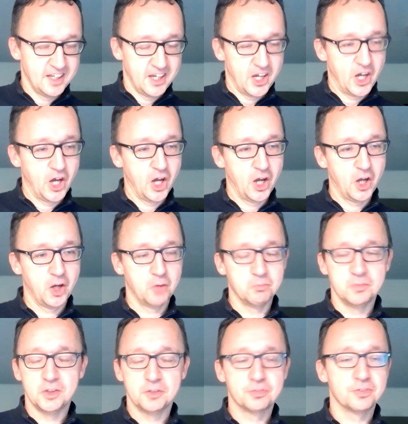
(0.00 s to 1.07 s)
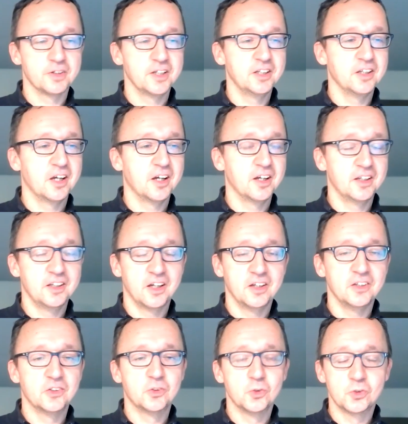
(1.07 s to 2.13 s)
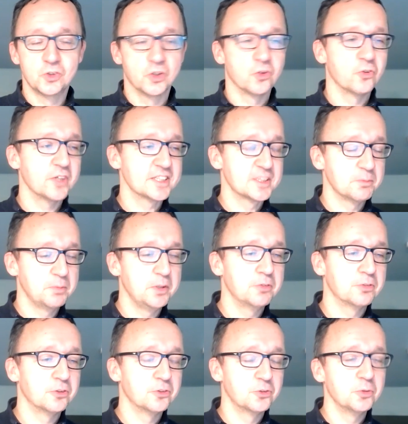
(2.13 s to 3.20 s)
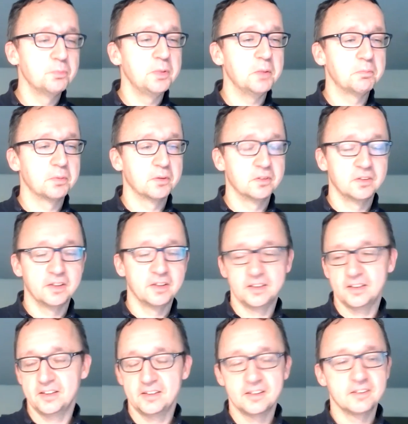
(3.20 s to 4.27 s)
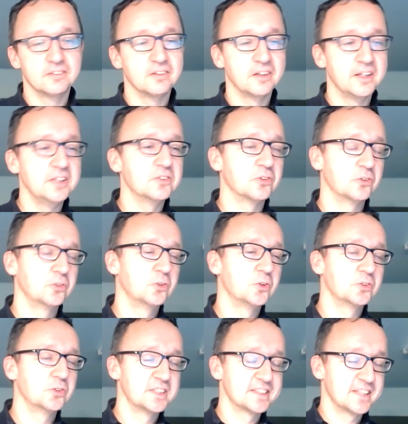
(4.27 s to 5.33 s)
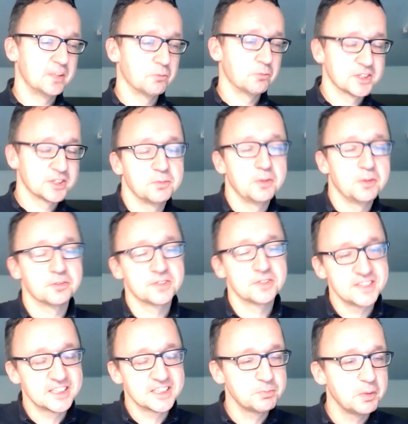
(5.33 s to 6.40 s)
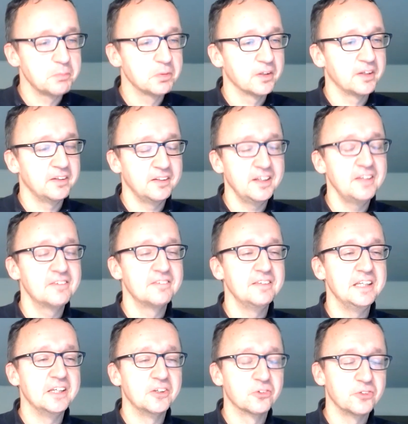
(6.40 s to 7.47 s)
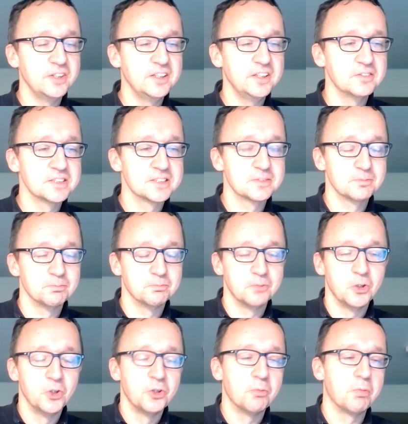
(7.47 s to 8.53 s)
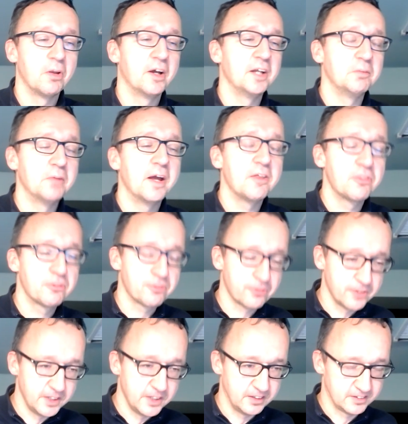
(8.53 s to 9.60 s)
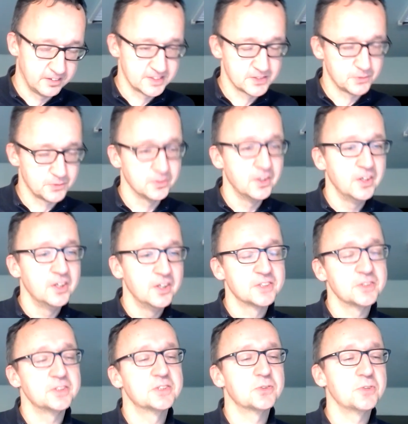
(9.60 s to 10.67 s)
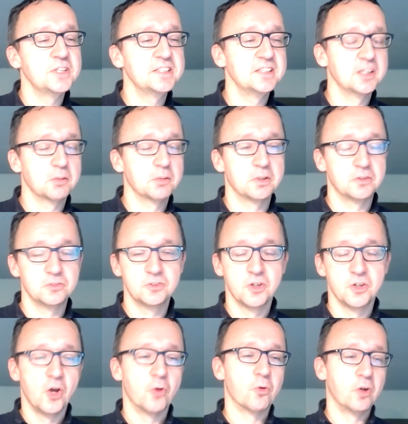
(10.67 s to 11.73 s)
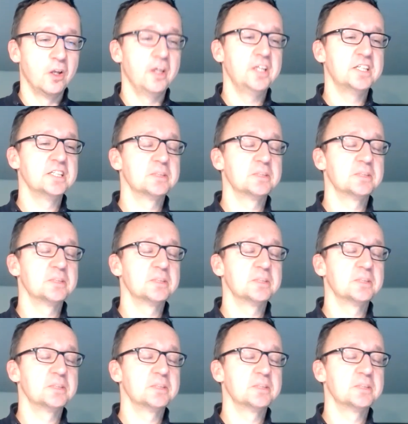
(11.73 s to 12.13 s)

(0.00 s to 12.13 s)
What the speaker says: If I cook a recipe for 2 people and I then later on cook the same recipe for 6 people, I need the ingredients multiplied by 3 and so on. So it's reasoning about relations